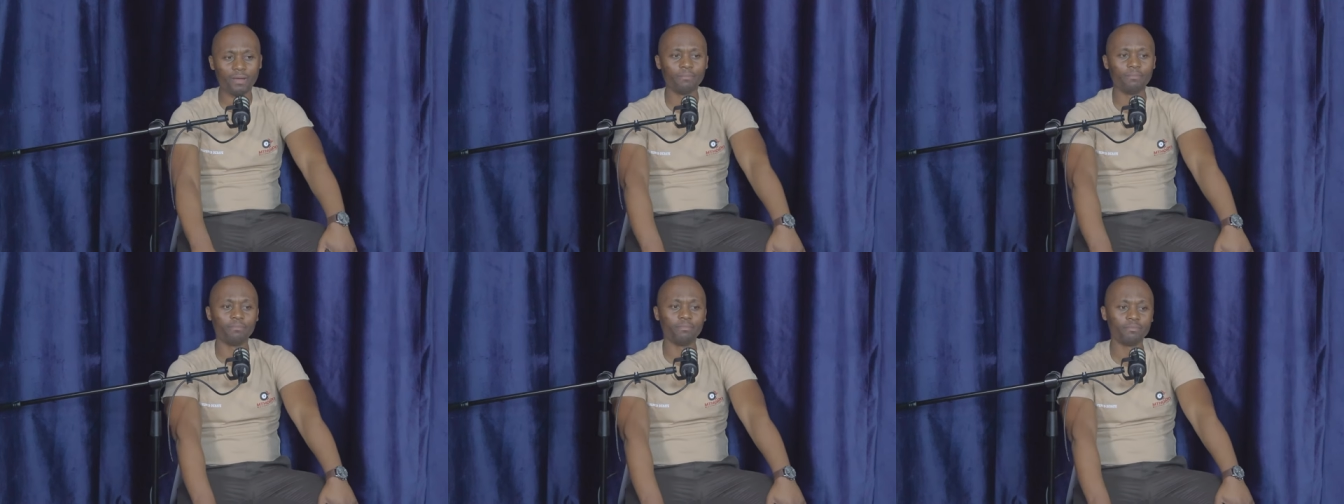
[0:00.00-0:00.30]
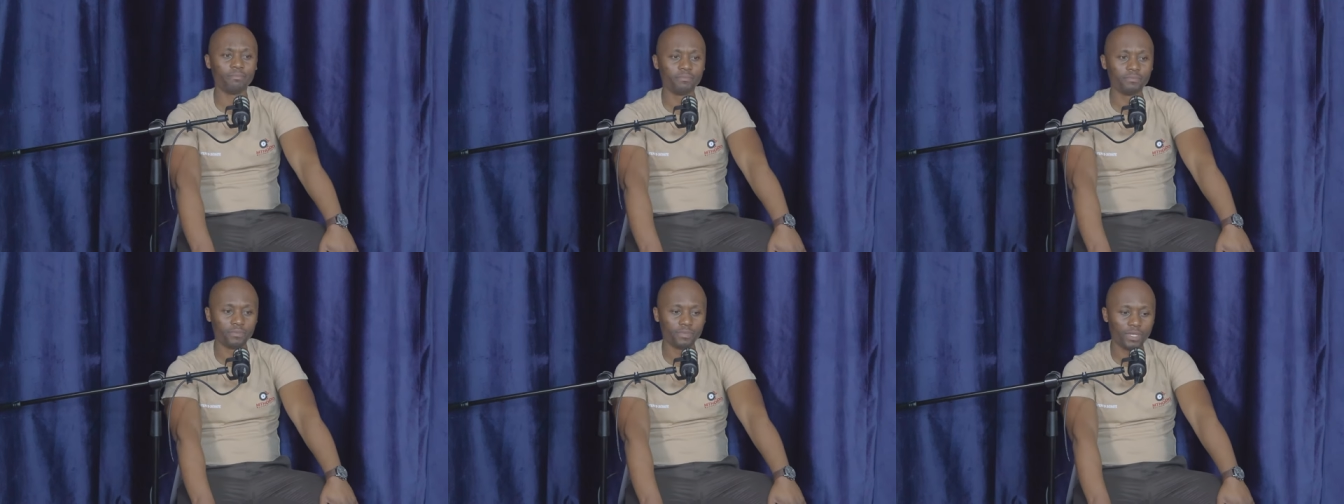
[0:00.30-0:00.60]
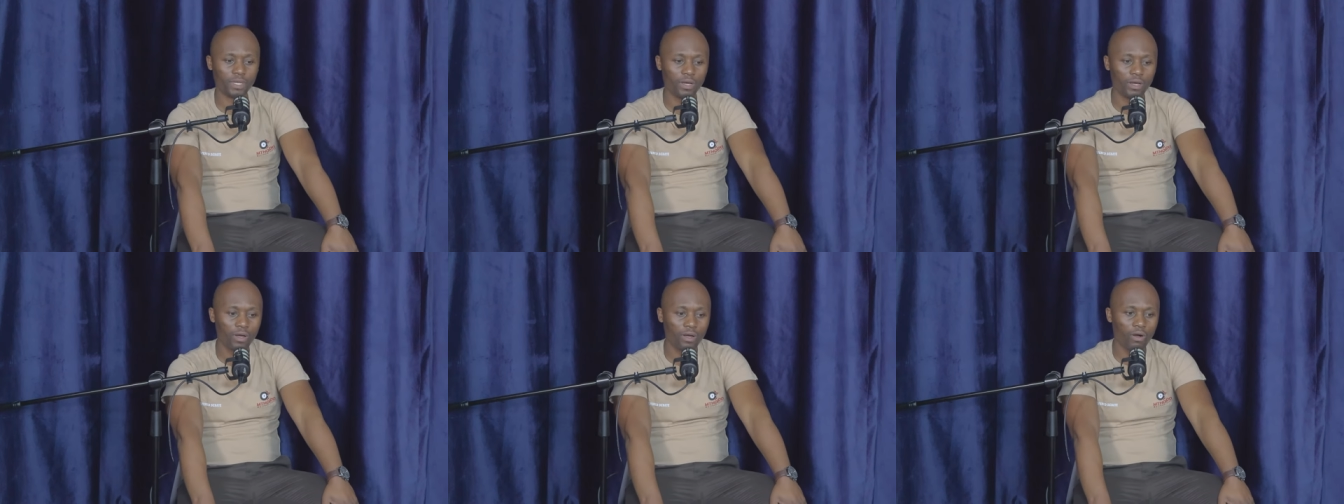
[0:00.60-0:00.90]
I'm
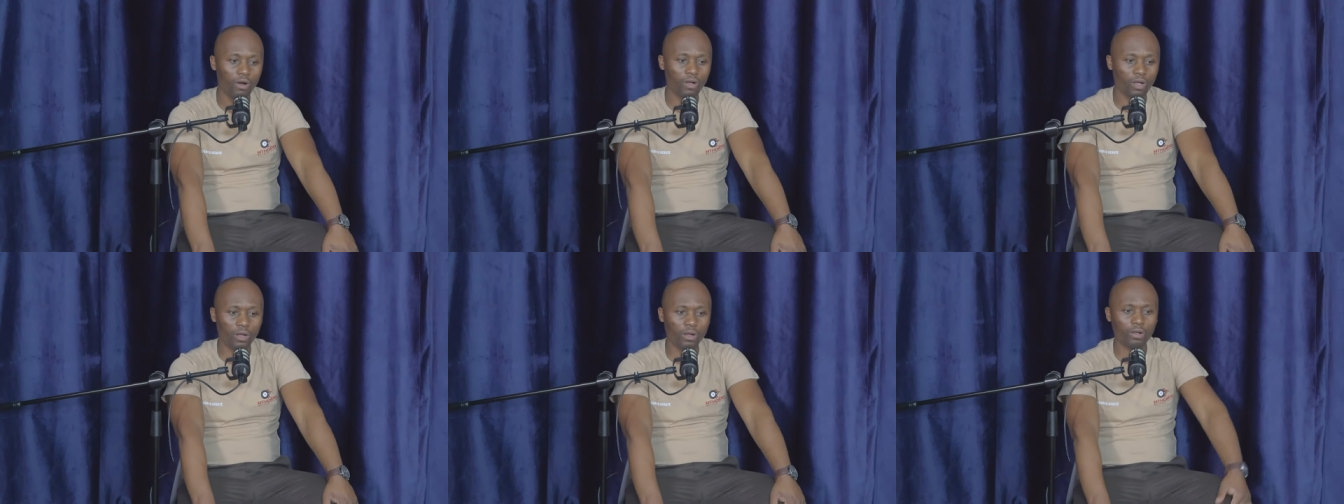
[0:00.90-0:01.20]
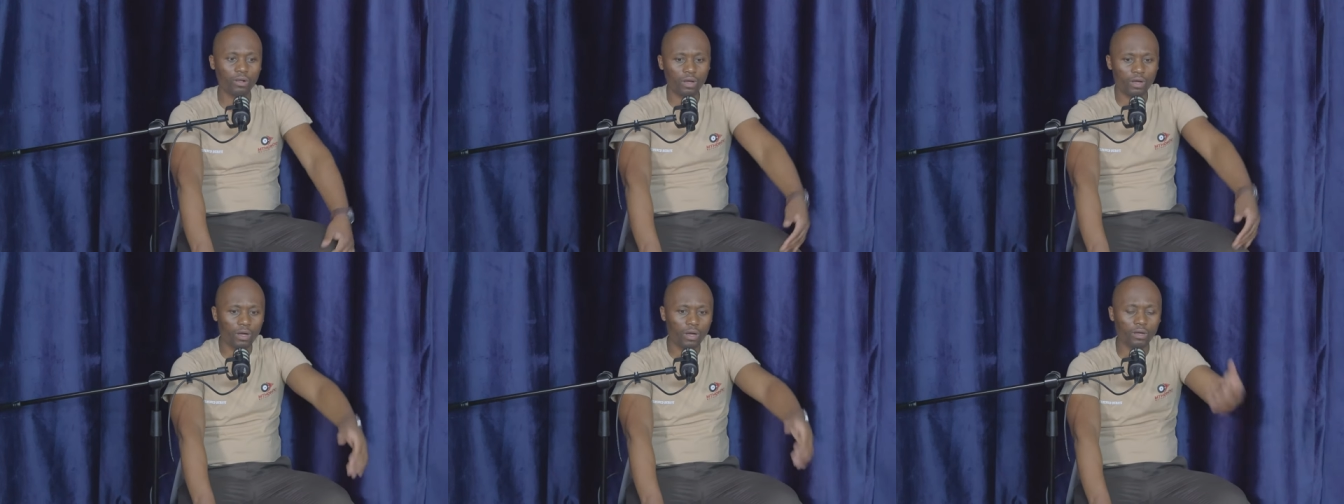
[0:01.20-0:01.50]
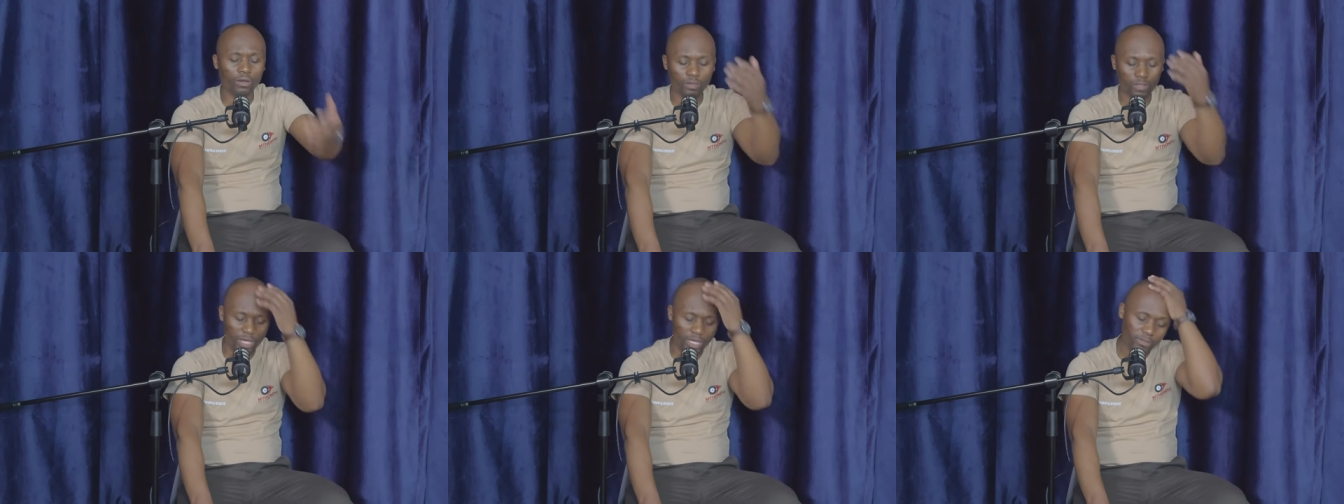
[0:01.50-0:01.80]
okay.
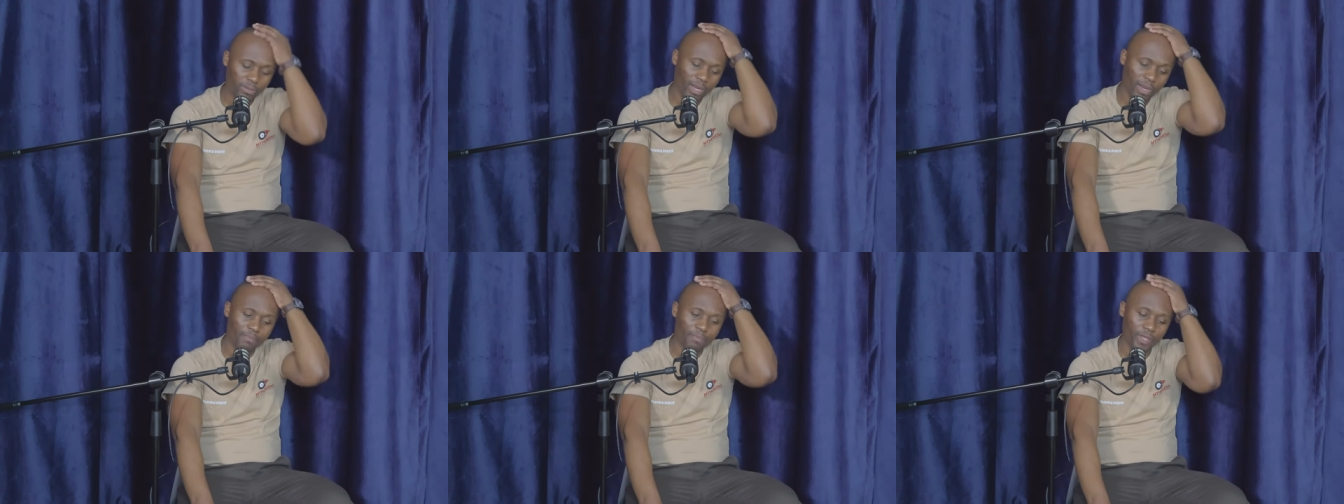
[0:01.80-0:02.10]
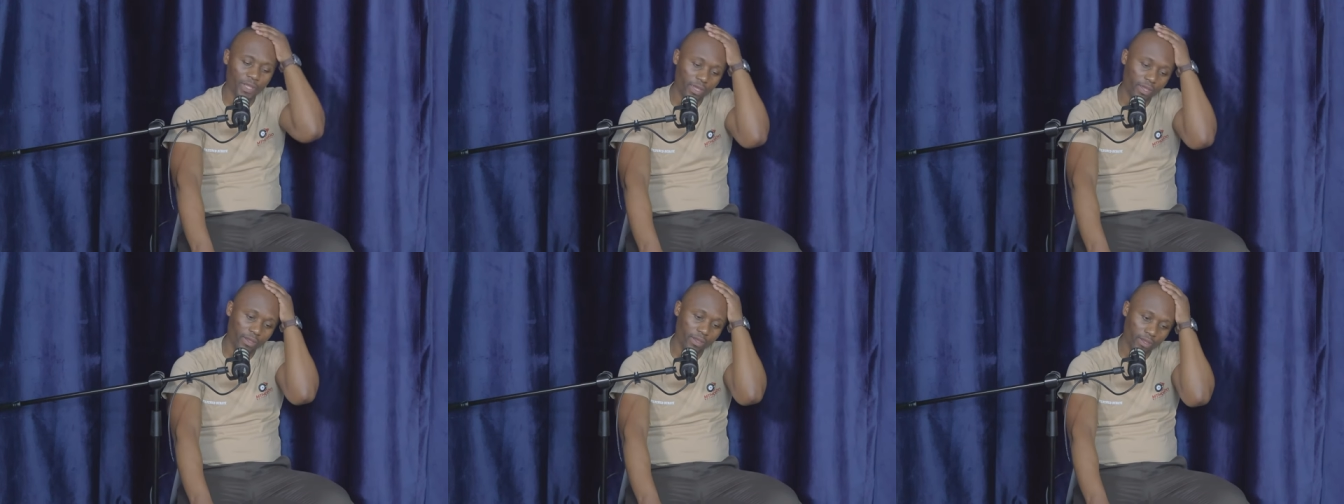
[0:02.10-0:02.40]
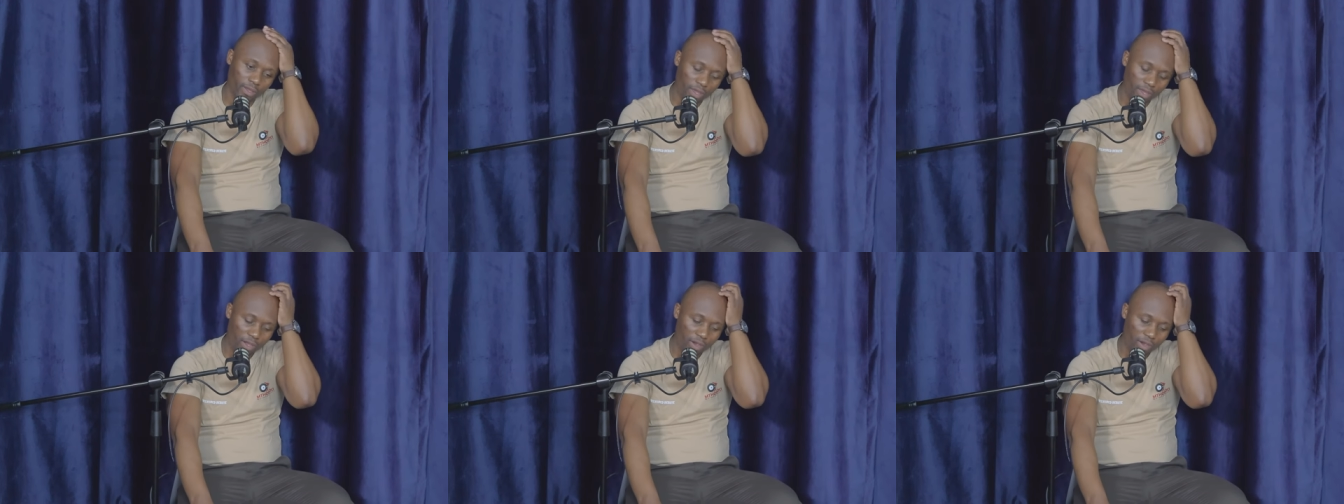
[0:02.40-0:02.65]
Here's what I'm thinking.